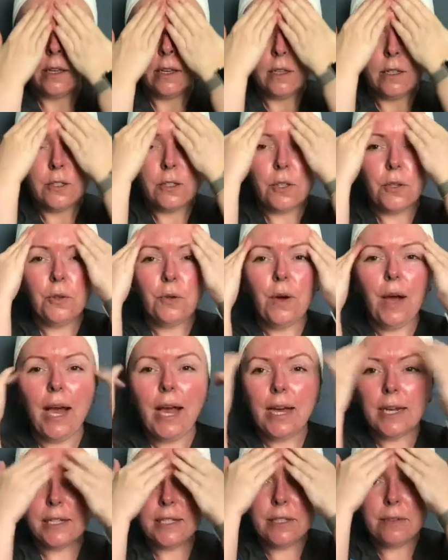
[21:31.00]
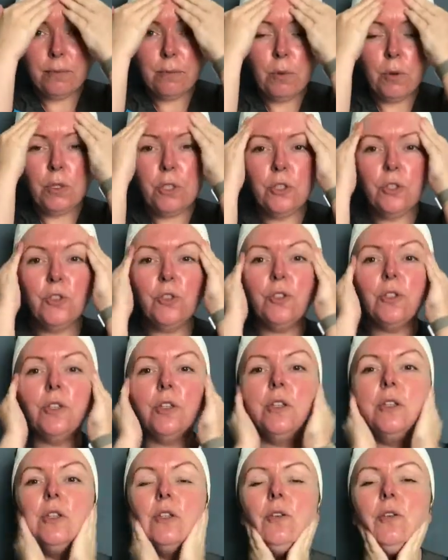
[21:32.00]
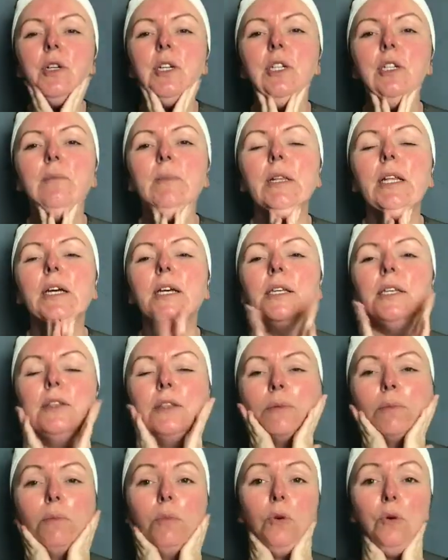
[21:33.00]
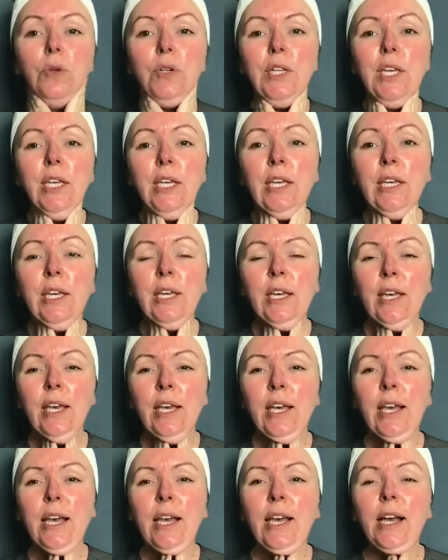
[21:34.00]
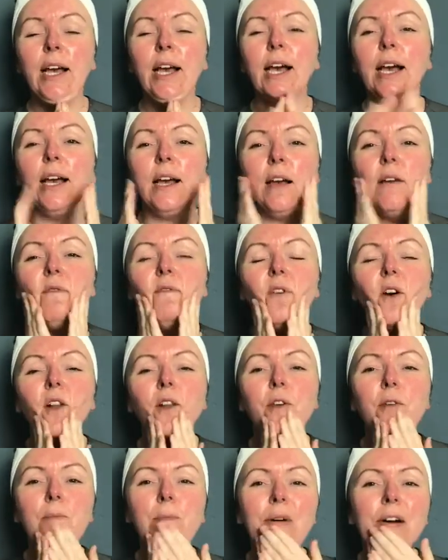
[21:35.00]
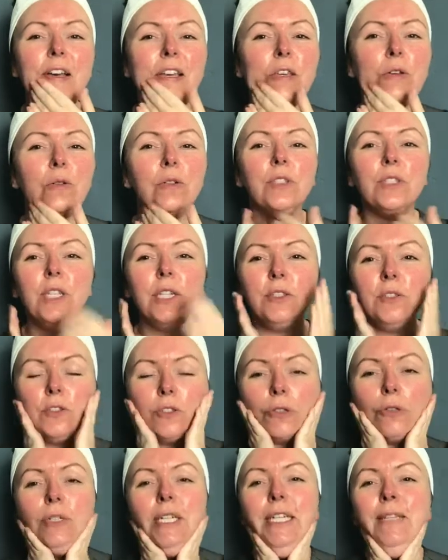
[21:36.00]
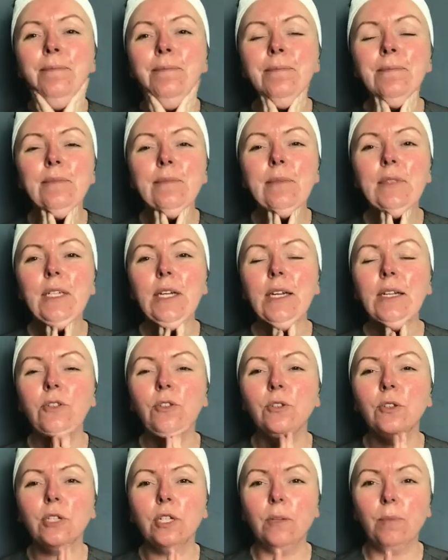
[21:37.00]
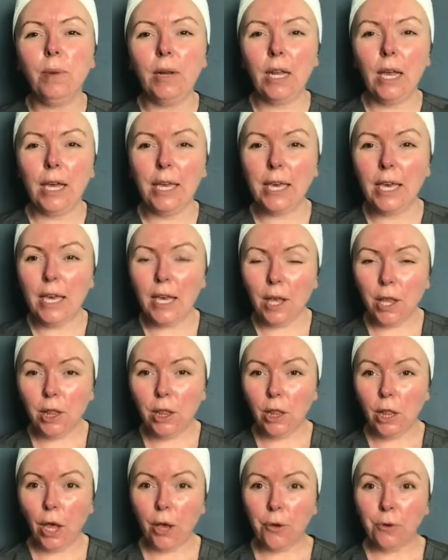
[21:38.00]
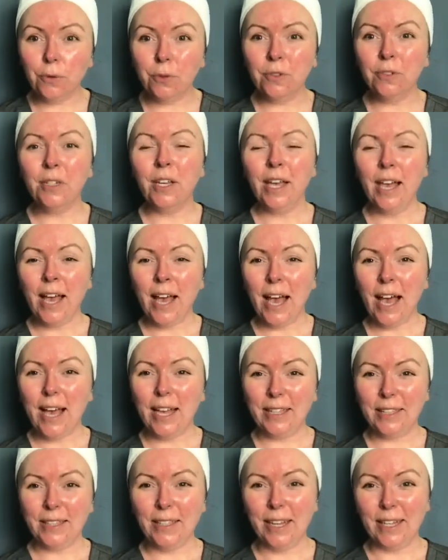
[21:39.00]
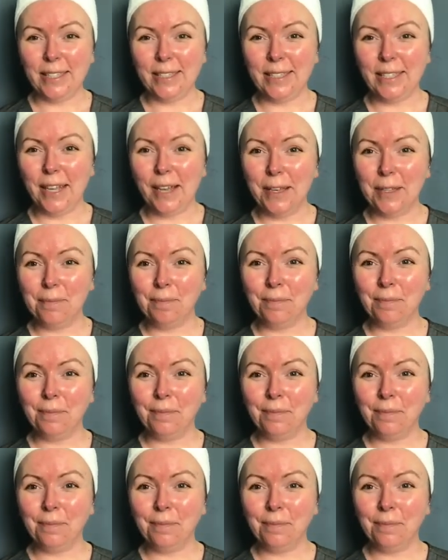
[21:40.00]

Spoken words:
So your Active Moist you can apply in the morning, followed by your sunscreen, and you can apply it alone at nighttime.